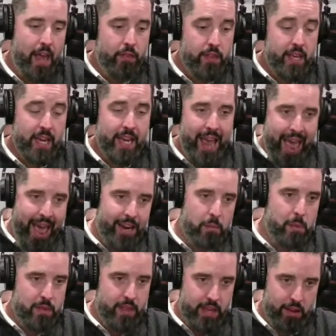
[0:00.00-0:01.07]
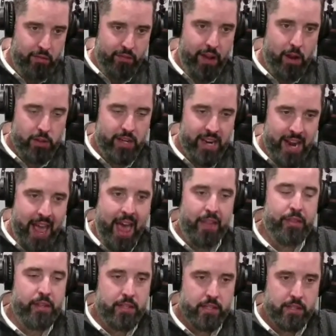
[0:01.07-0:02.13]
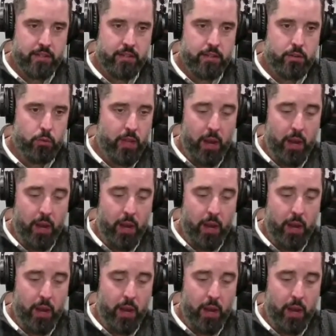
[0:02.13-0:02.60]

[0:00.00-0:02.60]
and the academy that he founded in Athens,